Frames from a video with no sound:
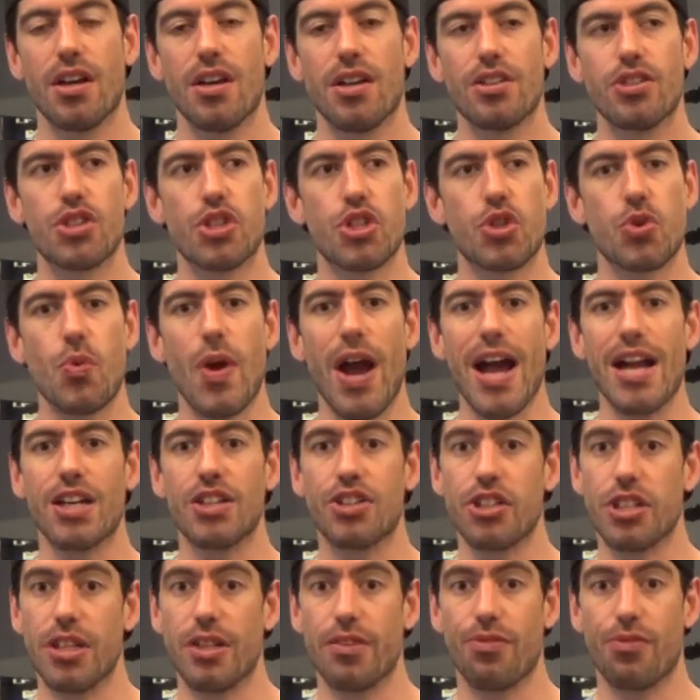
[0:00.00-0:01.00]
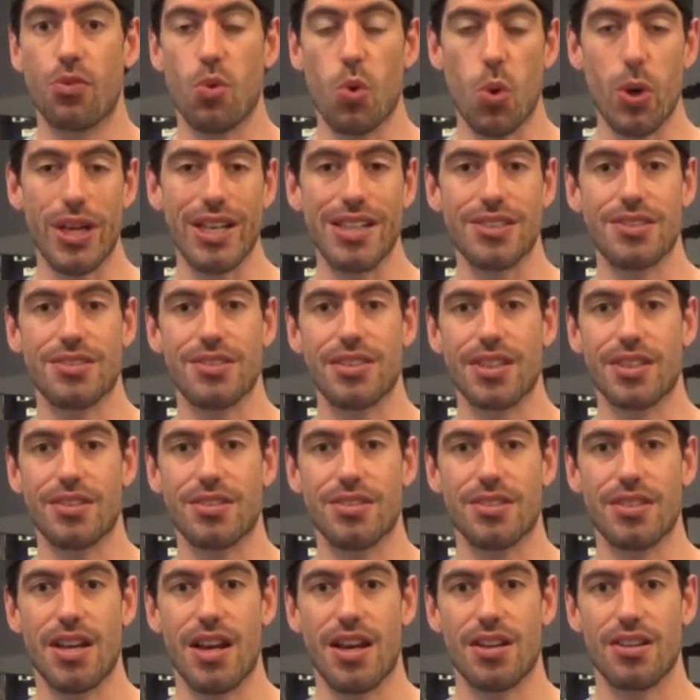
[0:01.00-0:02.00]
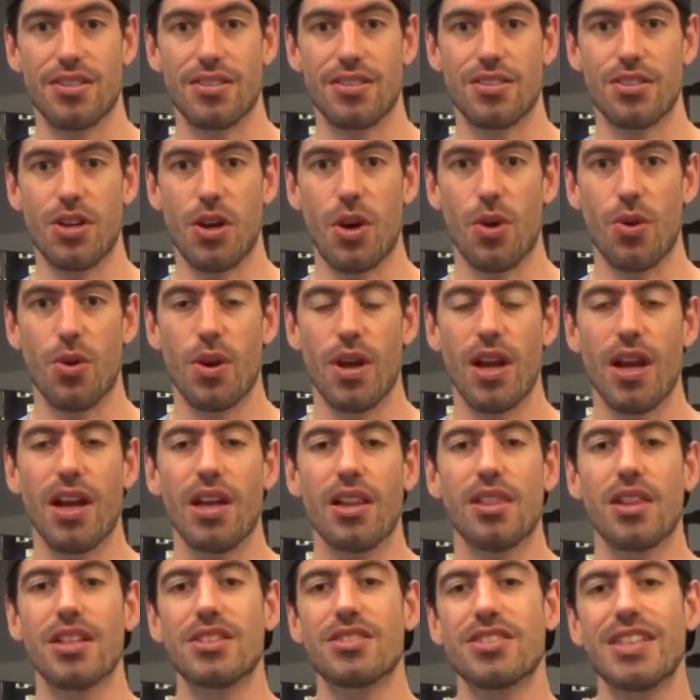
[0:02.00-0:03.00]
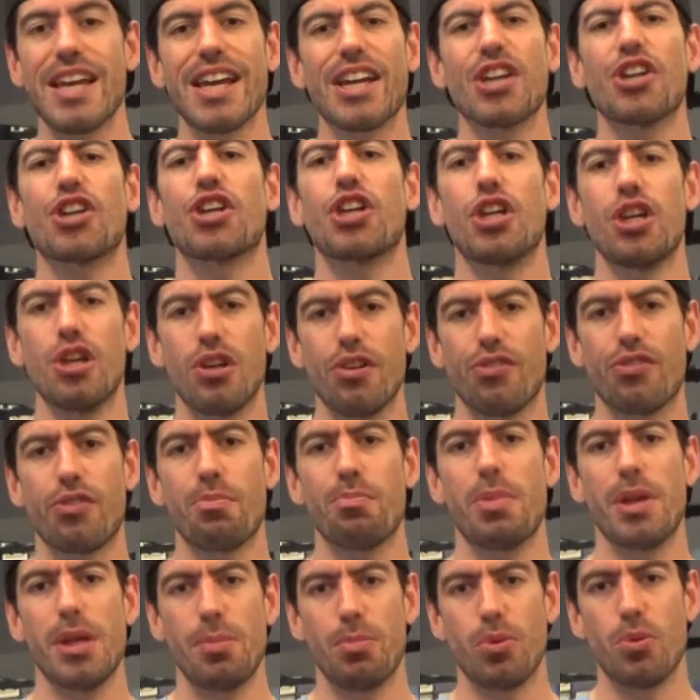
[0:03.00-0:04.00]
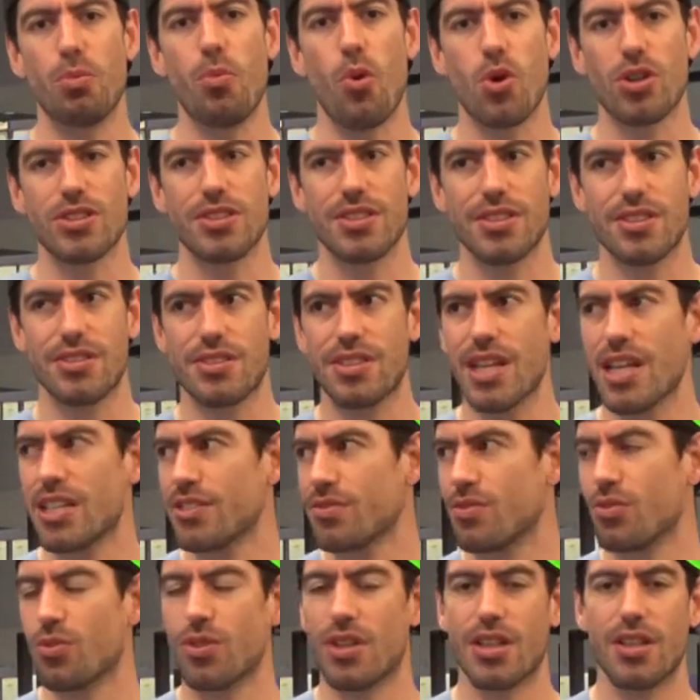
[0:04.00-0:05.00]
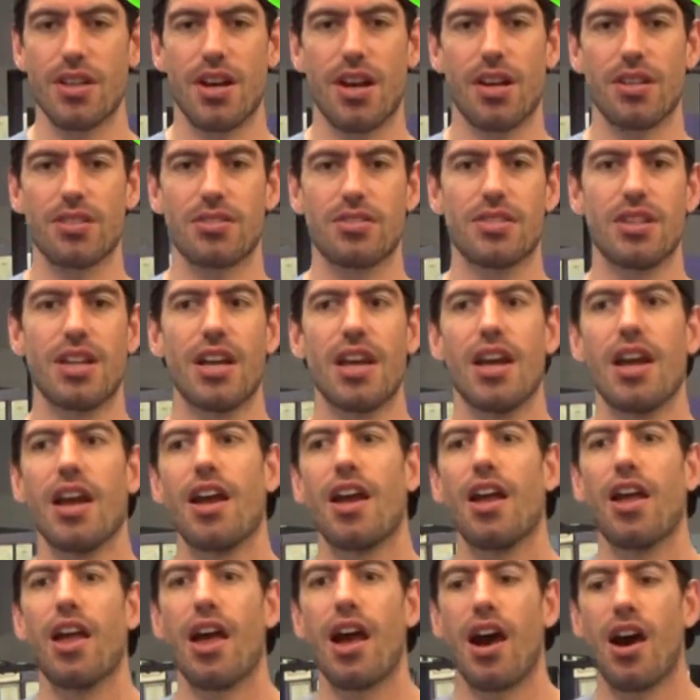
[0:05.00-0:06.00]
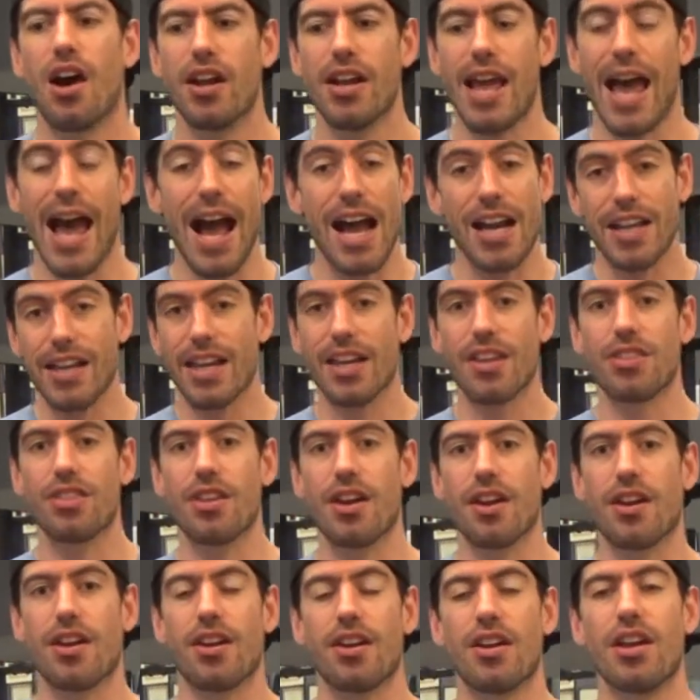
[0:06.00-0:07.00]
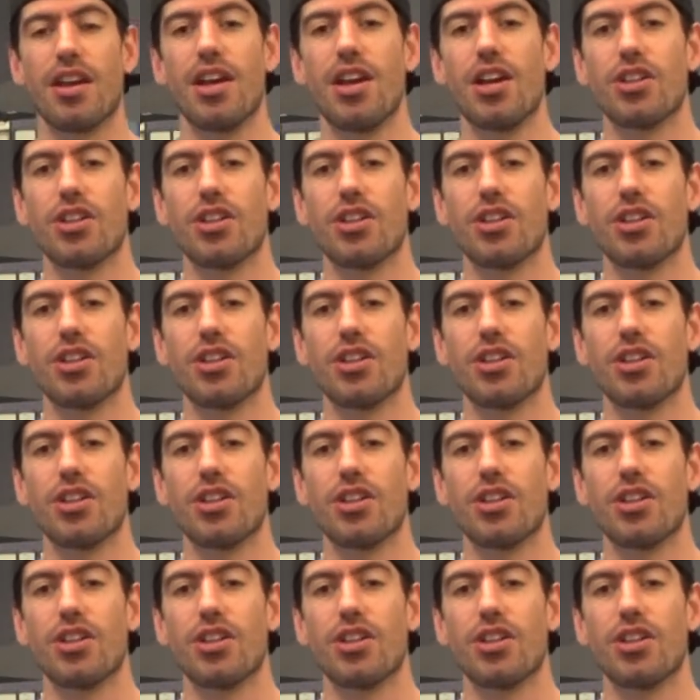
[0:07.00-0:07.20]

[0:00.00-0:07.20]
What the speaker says: strategy for his success. So let's take a cue from people more successful than us on how to get there.